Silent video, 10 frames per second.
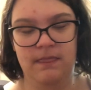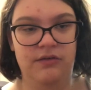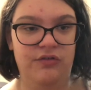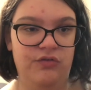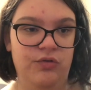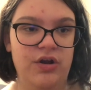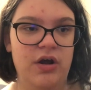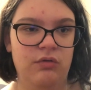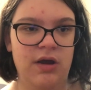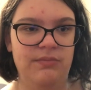Just,
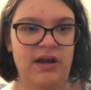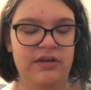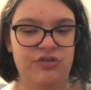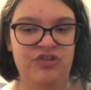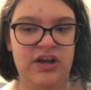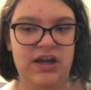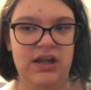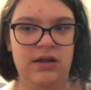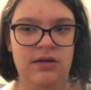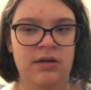come down your
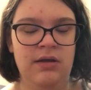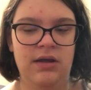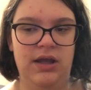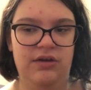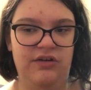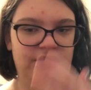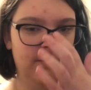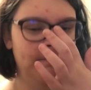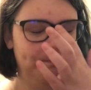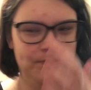chimney and
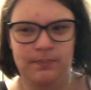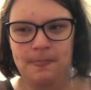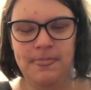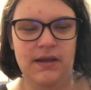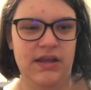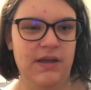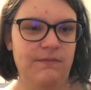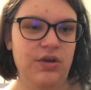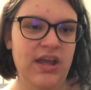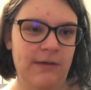just
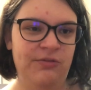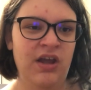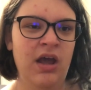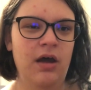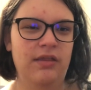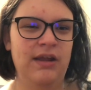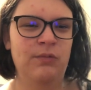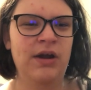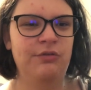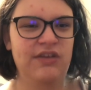give you gifts. Like
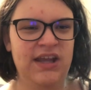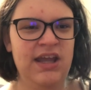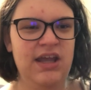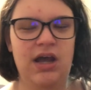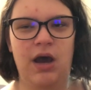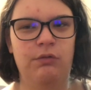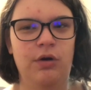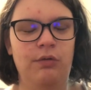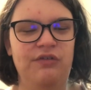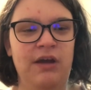when I was a kid, I
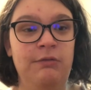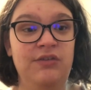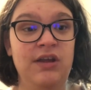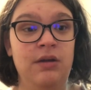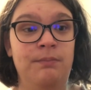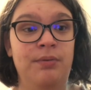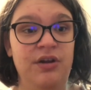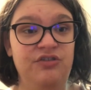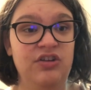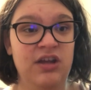always get a
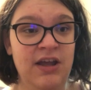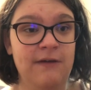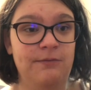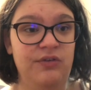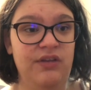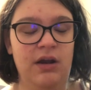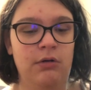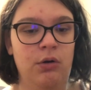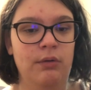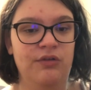bunch of gifts that I
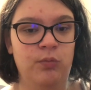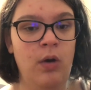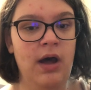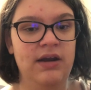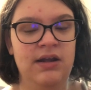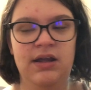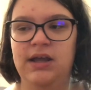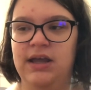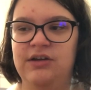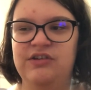would always want
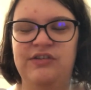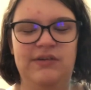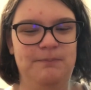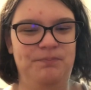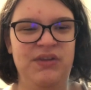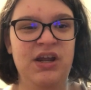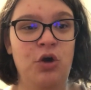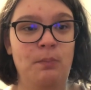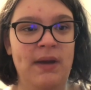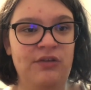and just,
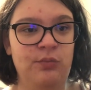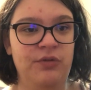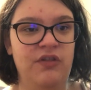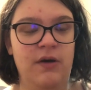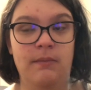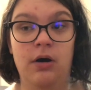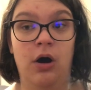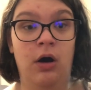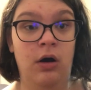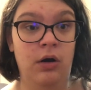mess with them
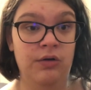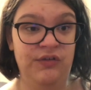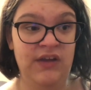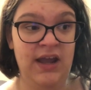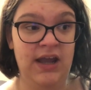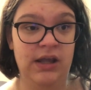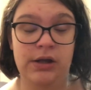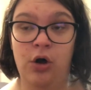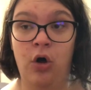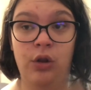all day
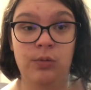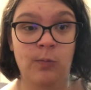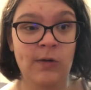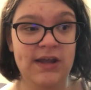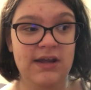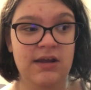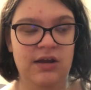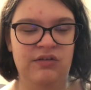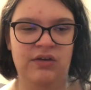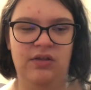and all week
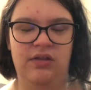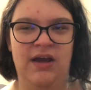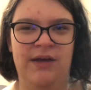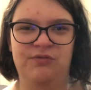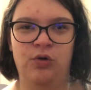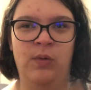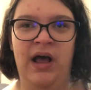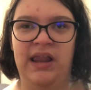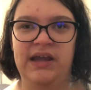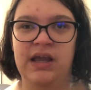until after a
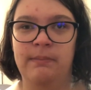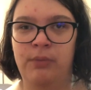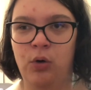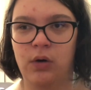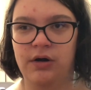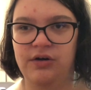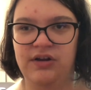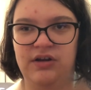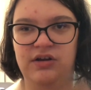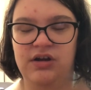while I get bored
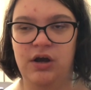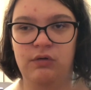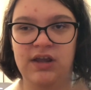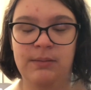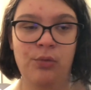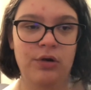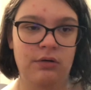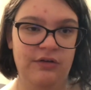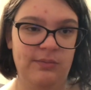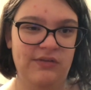and, get more
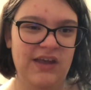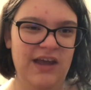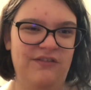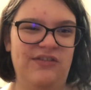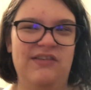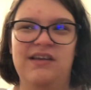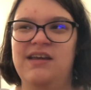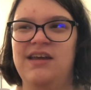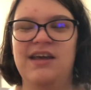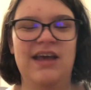Christmas gifts
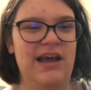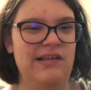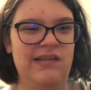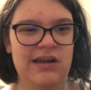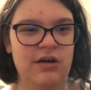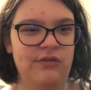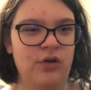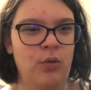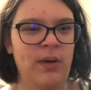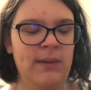as the years
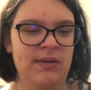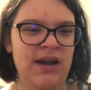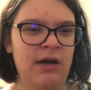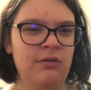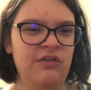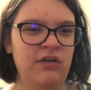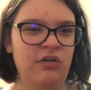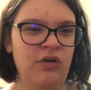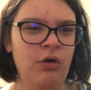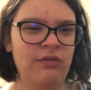go by. But now as an
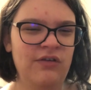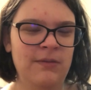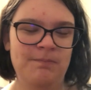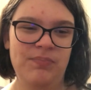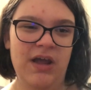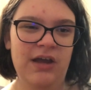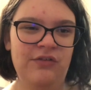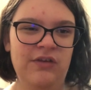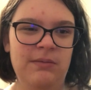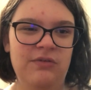adult, I
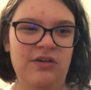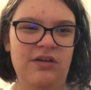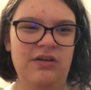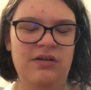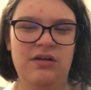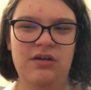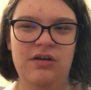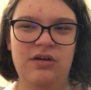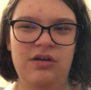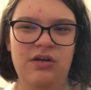seem to
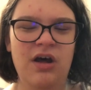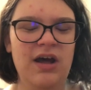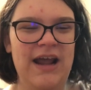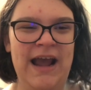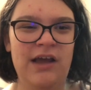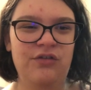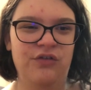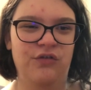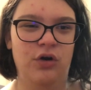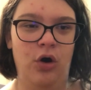not ask
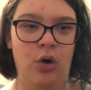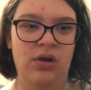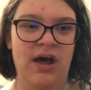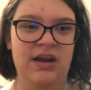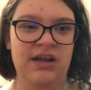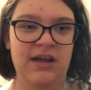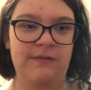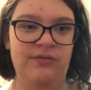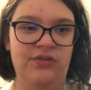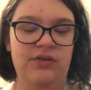for a whole lot of
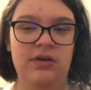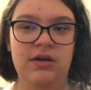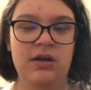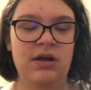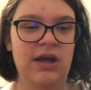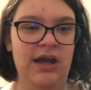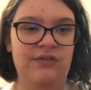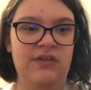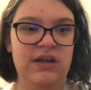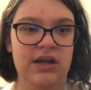gifts
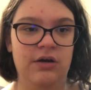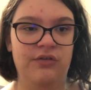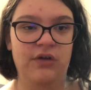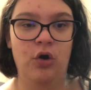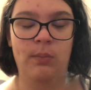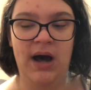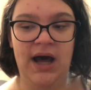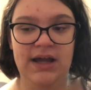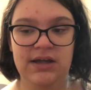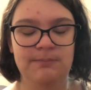as the years go
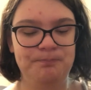by.